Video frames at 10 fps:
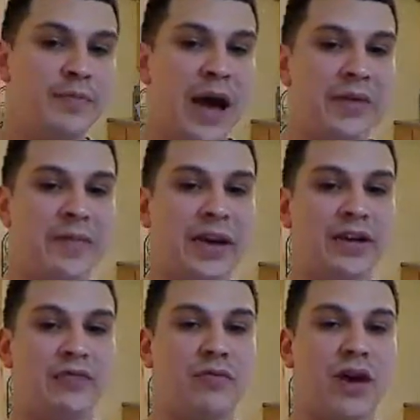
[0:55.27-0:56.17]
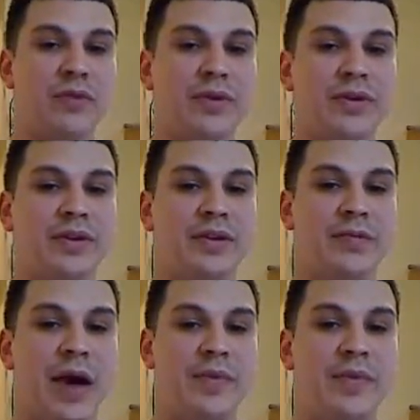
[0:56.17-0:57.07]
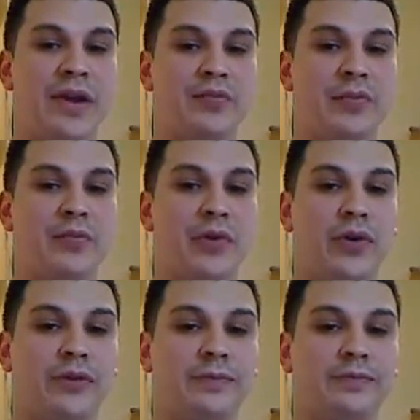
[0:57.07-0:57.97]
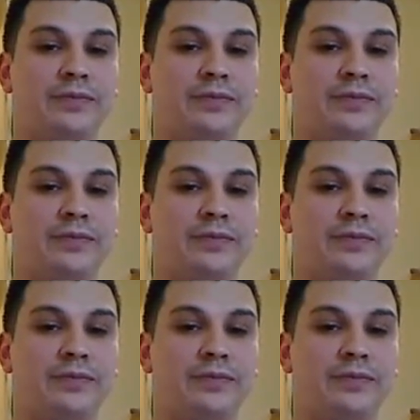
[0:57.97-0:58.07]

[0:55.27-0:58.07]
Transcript: Batman and Robin, Batman Reborn.